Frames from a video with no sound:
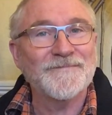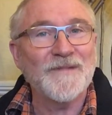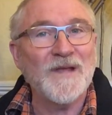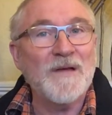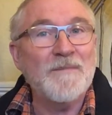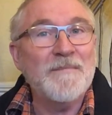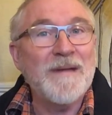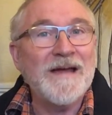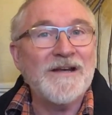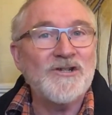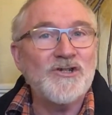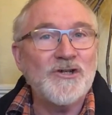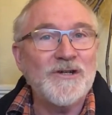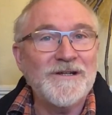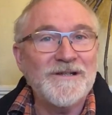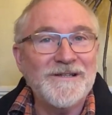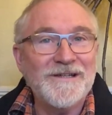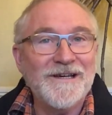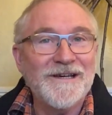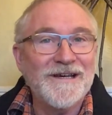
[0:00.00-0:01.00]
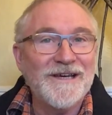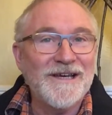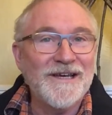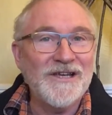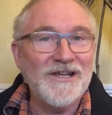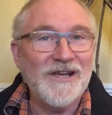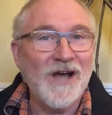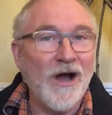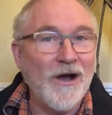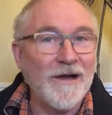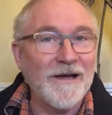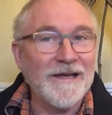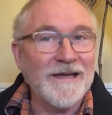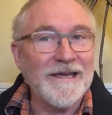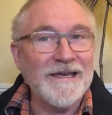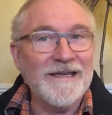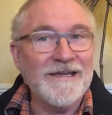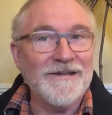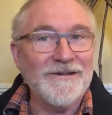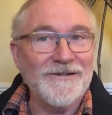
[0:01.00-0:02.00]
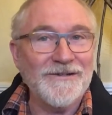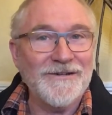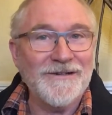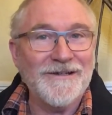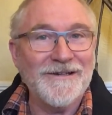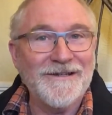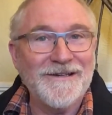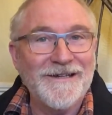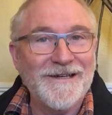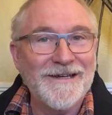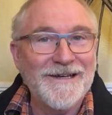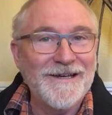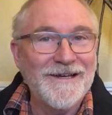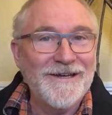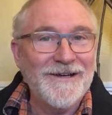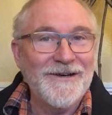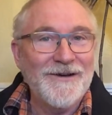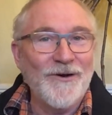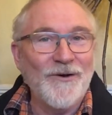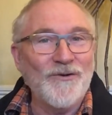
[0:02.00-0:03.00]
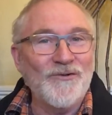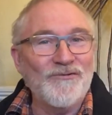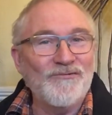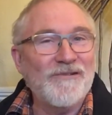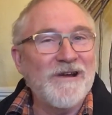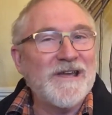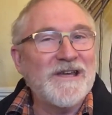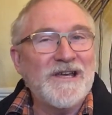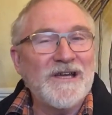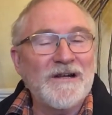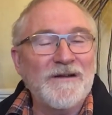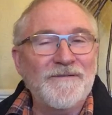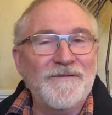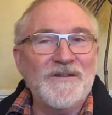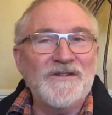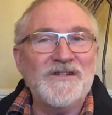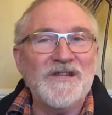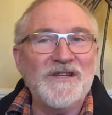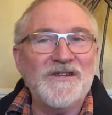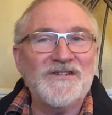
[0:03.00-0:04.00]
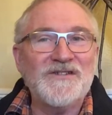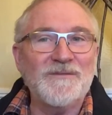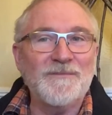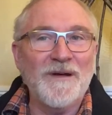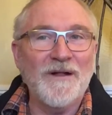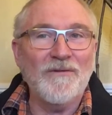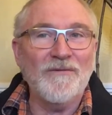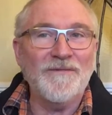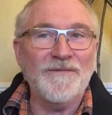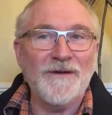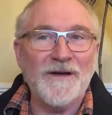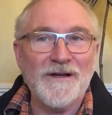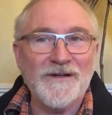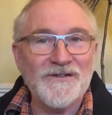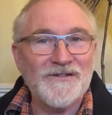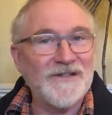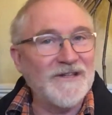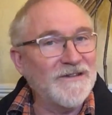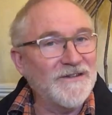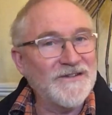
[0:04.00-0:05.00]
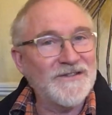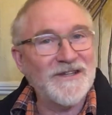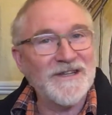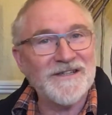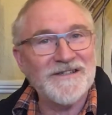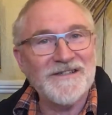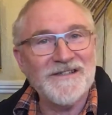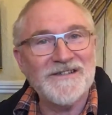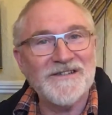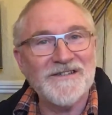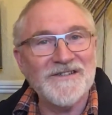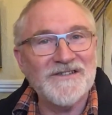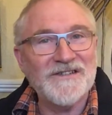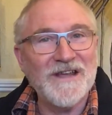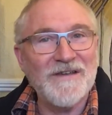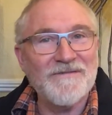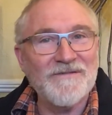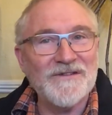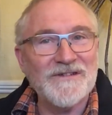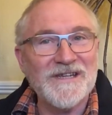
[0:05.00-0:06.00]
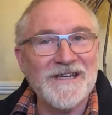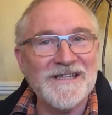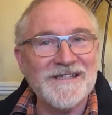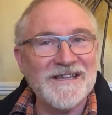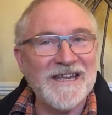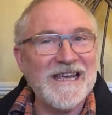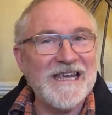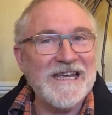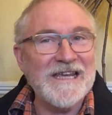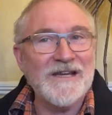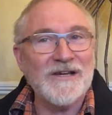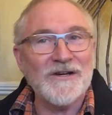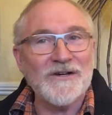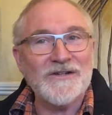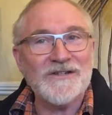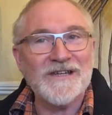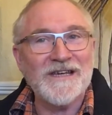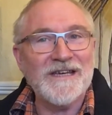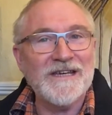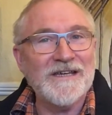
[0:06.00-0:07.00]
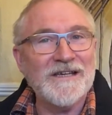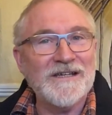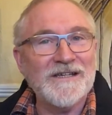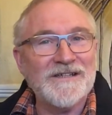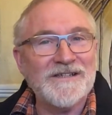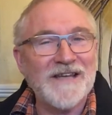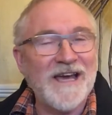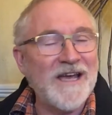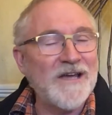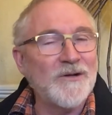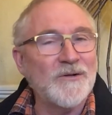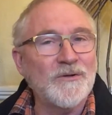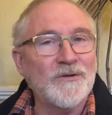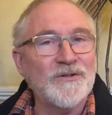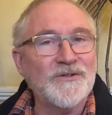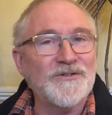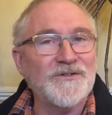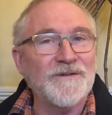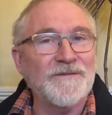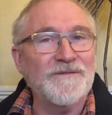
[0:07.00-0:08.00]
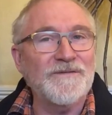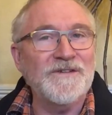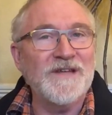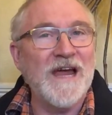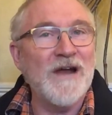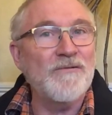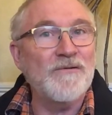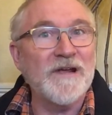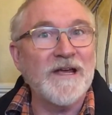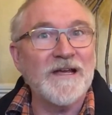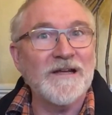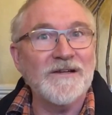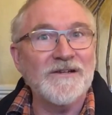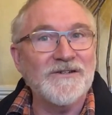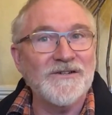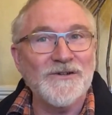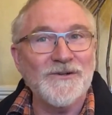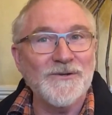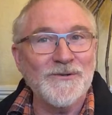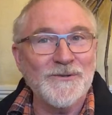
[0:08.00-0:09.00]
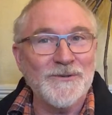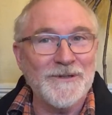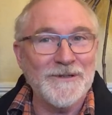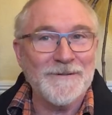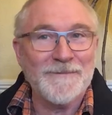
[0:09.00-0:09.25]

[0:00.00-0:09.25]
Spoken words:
Imagine young Ian, on regular visits to Belfast in the 60s and 70s, eager to hear tales of derring do.